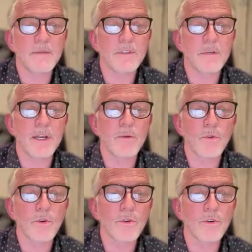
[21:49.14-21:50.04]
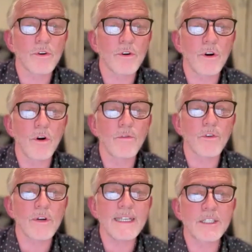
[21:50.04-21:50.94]
him to be ruler
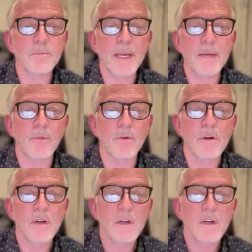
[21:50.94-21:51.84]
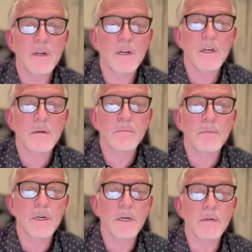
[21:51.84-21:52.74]
over his people,
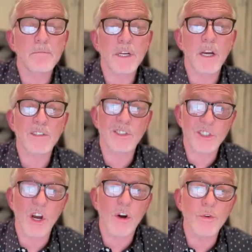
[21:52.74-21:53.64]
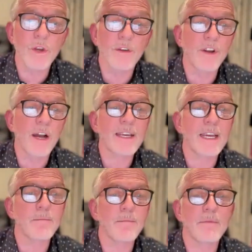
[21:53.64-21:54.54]
because Saul, you have not
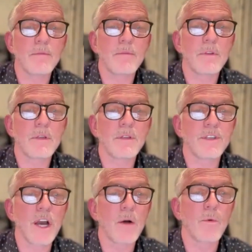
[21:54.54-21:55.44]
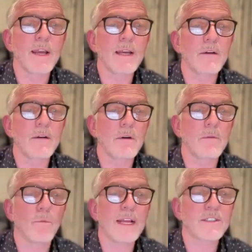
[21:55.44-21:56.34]
kept Yahweh
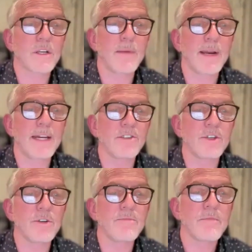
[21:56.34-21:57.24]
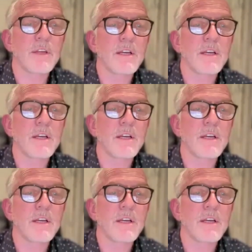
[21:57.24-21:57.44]
what has commanded you.